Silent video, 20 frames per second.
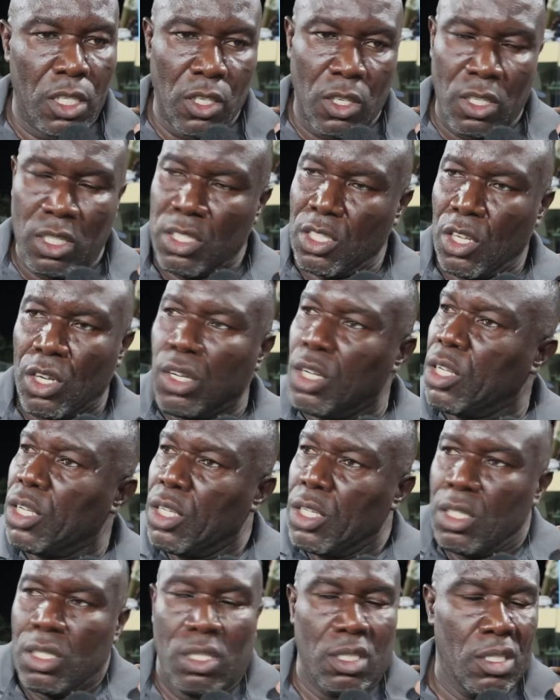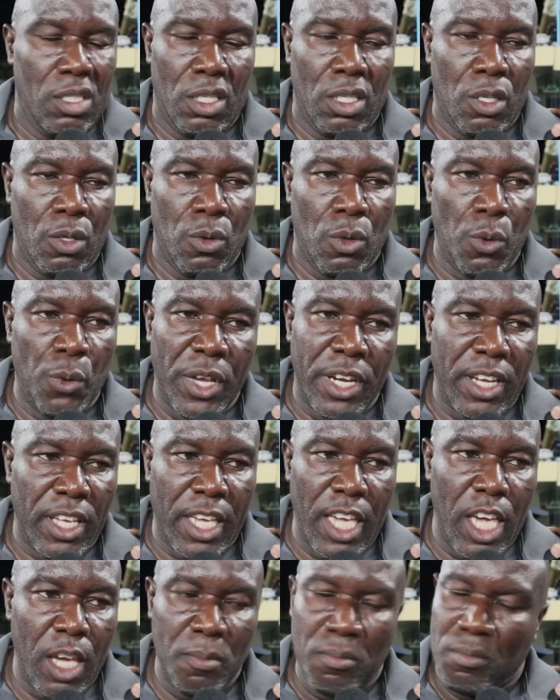You know, so we win
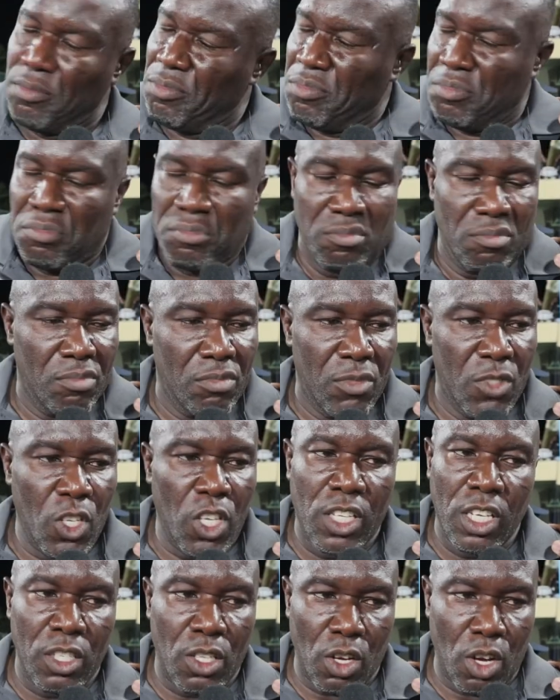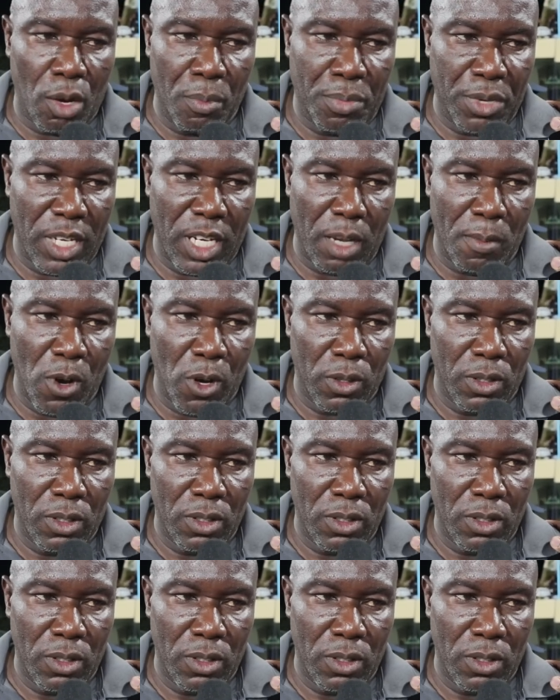the game, mm-hmm. Nothing to complain about.